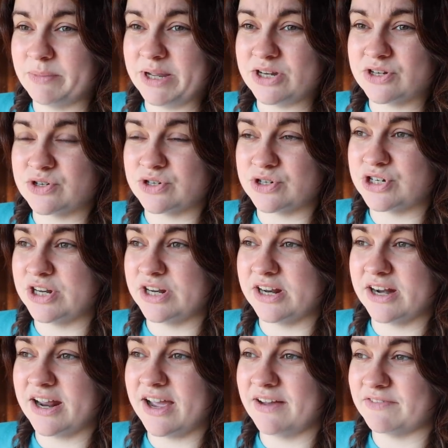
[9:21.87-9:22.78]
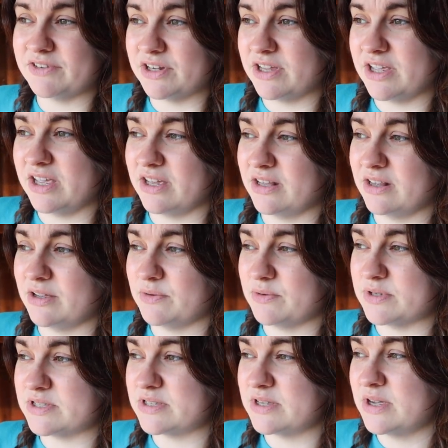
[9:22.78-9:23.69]
make sure she didn't have a kid that
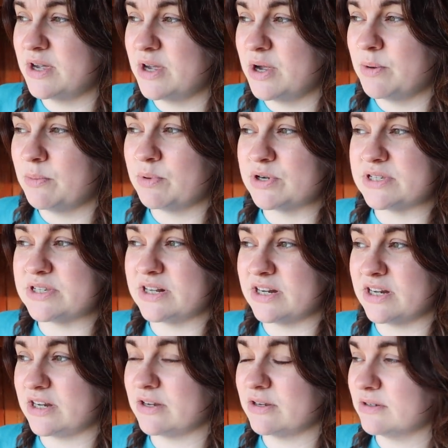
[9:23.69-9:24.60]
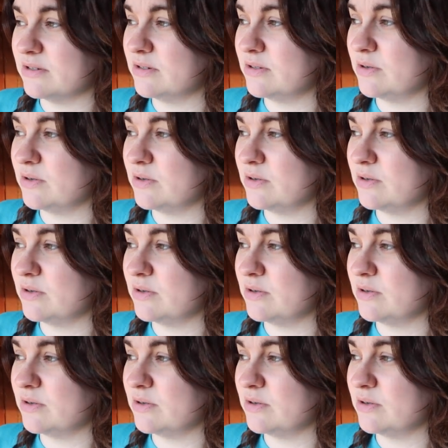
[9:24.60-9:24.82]
was presenting.